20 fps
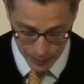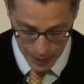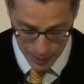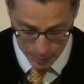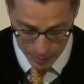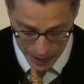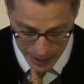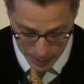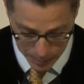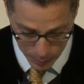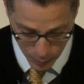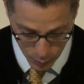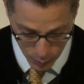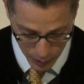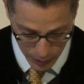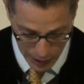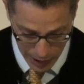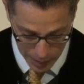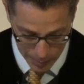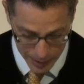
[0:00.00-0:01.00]
And people
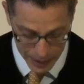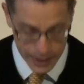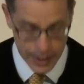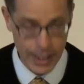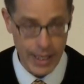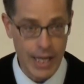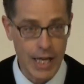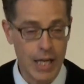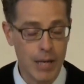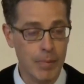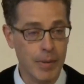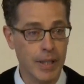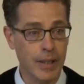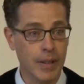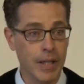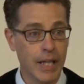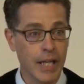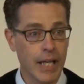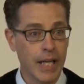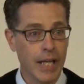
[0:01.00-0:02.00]
were coming to him, and
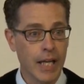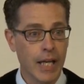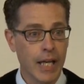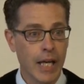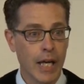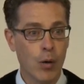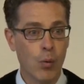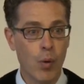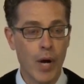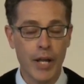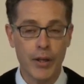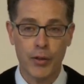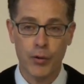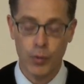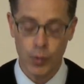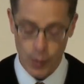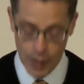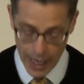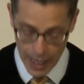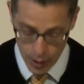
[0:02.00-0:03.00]
it went
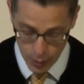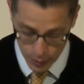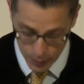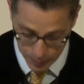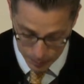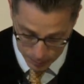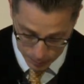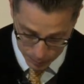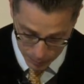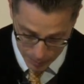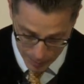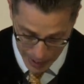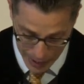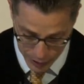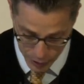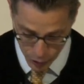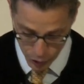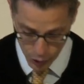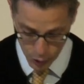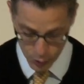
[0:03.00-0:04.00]
throughout
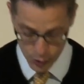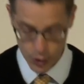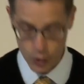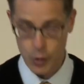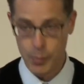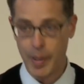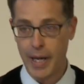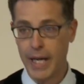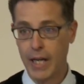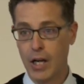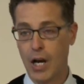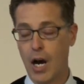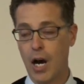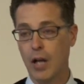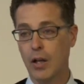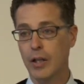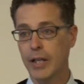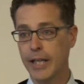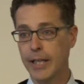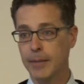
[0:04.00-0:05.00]
Massachusetts Bay
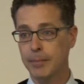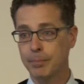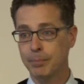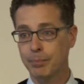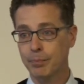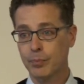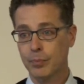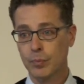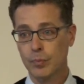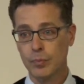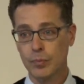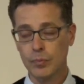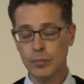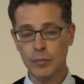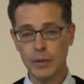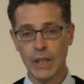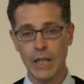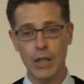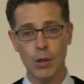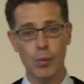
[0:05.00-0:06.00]
Colony,
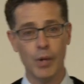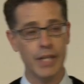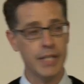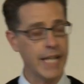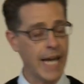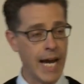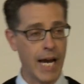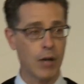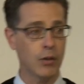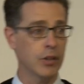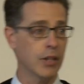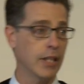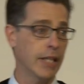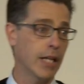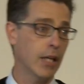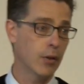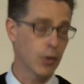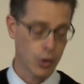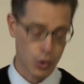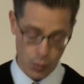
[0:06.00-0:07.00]
and it went down to the
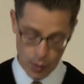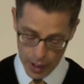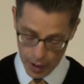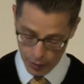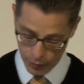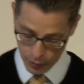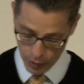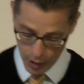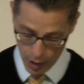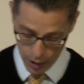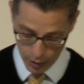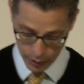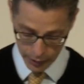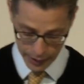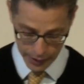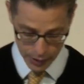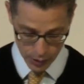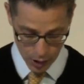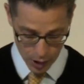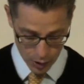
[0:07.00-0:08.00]
other 12
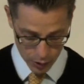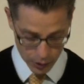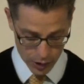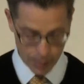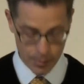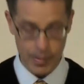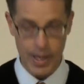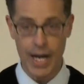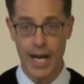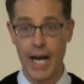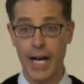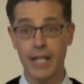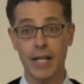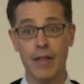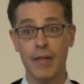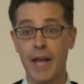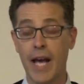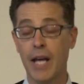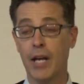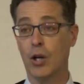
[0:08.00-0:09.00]
colonies all combined,
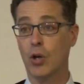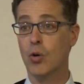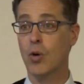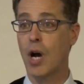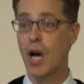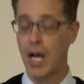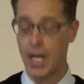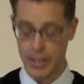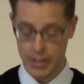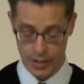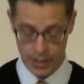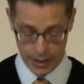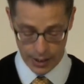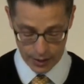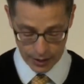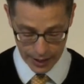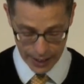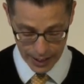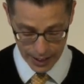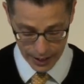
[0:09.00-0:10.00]
and then across the
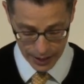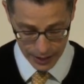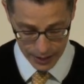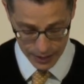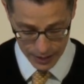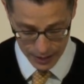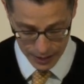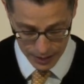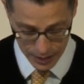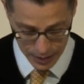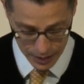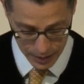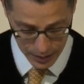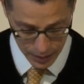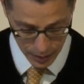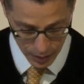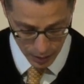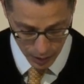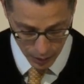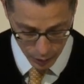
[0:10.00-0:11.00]
Atlantic
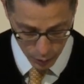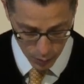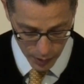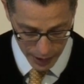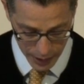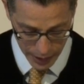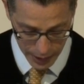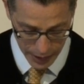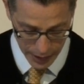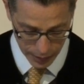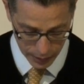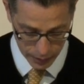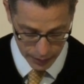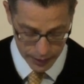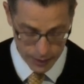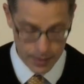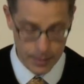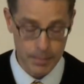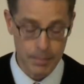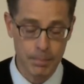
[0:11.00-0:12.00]
all the way to
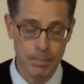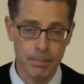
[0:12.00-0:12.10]
England.